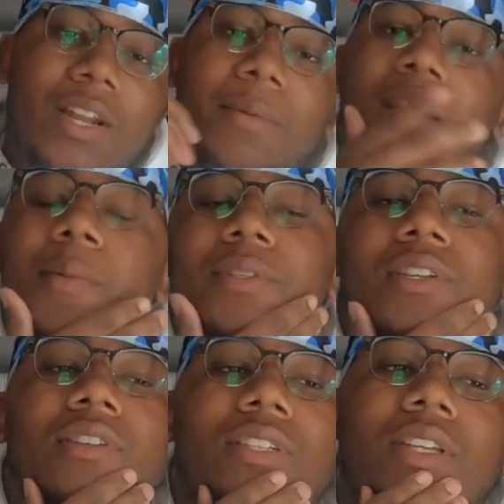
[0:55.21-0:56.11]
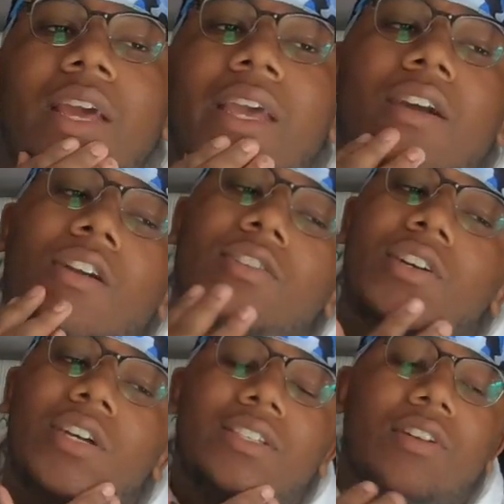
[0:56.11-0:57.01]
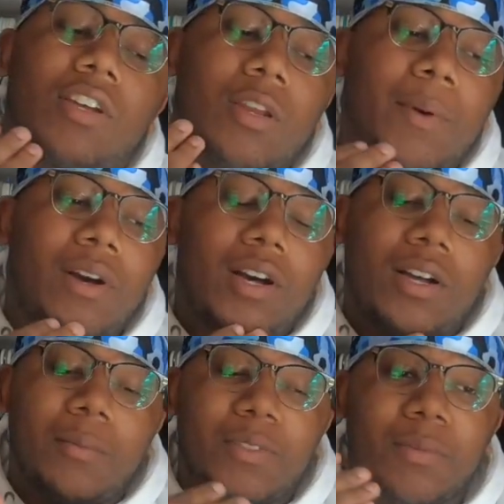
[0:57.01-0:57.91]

I'm coming to you today is talking about